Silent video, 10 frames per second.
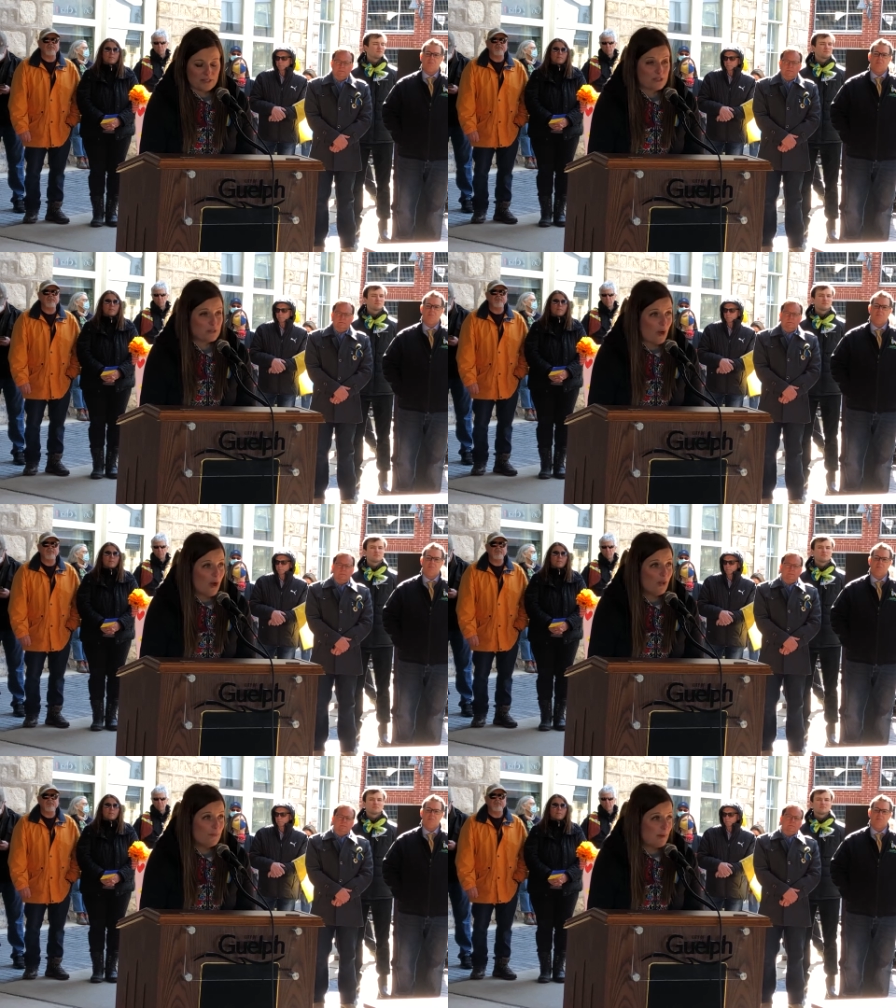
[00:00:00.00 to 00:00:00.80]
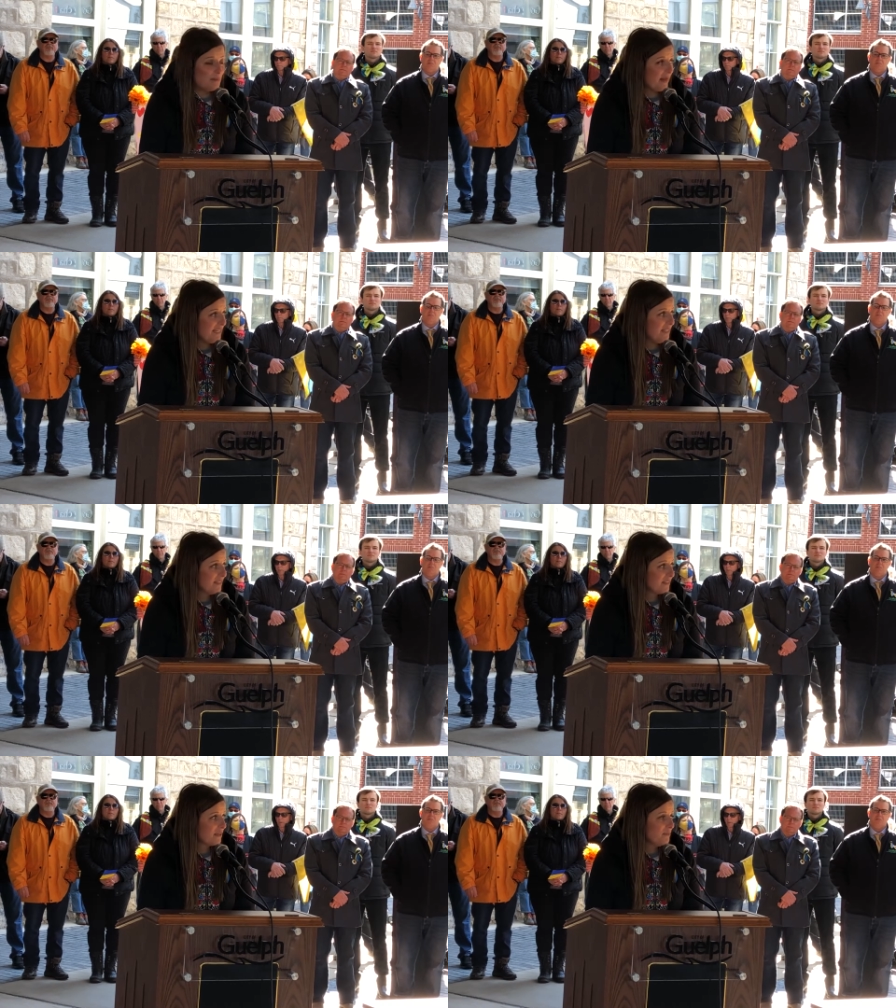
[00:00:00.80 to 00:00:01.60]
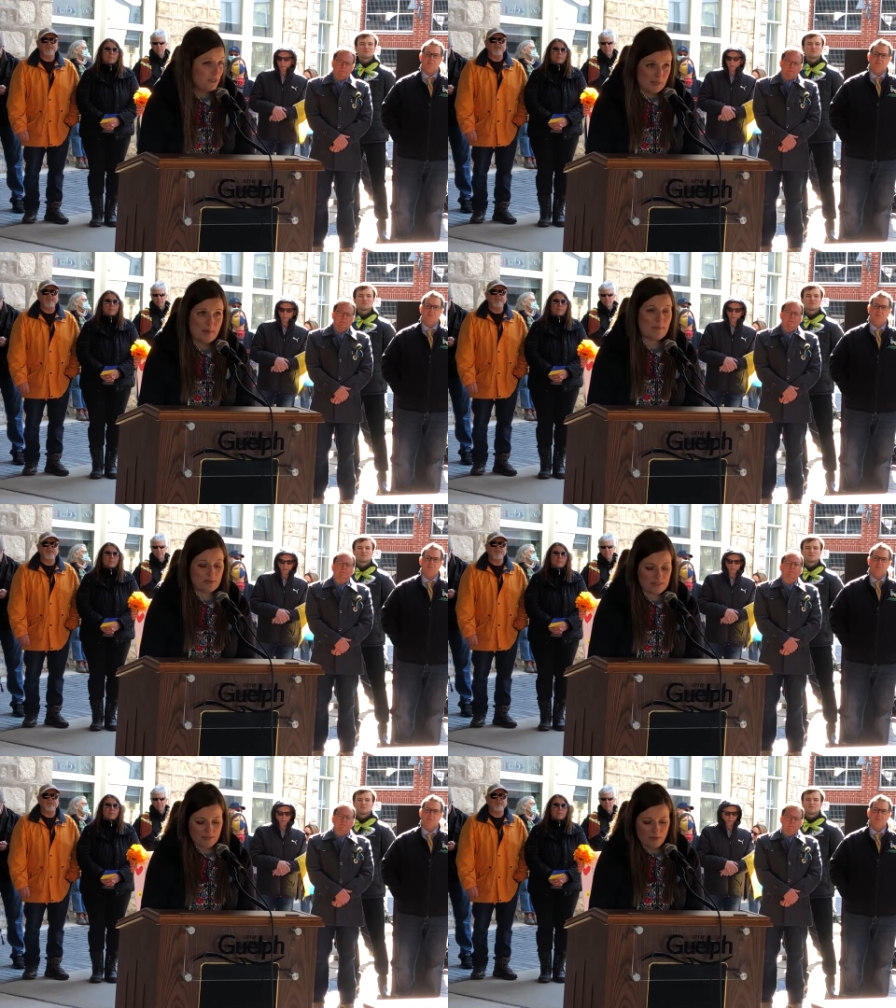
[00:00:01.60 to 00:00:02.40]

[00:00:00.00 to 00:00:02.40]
small but mighty community members